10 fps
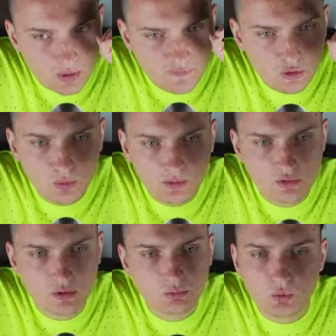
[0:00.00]
If you will
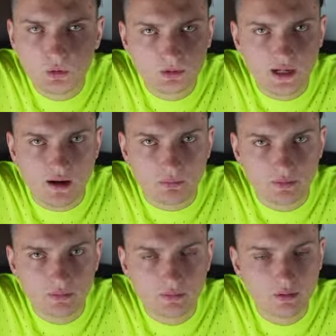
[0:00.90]
do it, we will dump
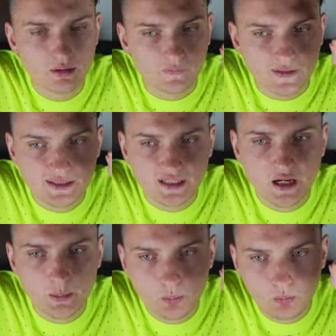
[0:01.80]
the
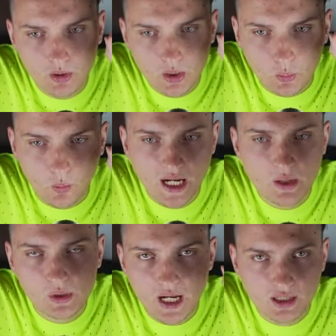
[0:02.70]
same way
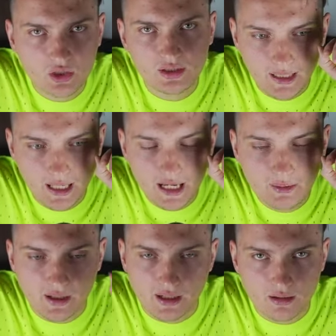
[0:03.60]
we actually dumped in May.